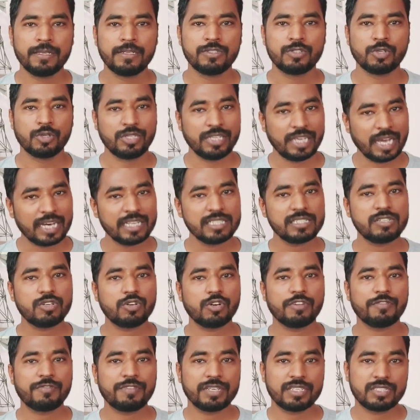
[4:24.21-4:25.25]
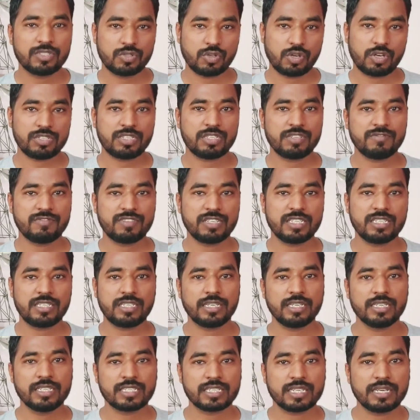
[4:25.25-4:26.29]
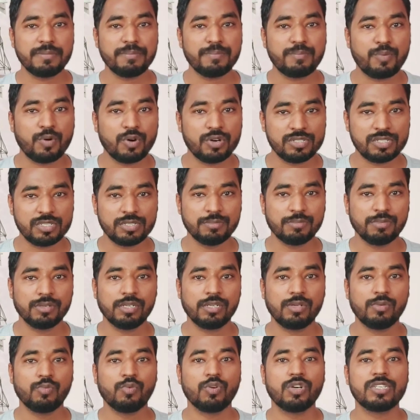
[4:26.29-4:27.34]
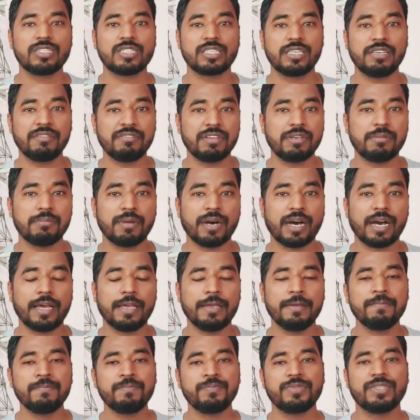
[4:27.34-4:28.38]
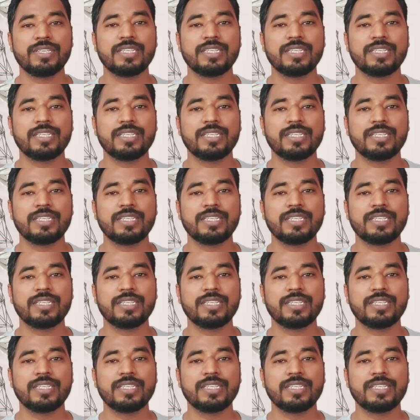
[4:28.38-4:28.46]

So the answer of exhaustive testing is impossible was given by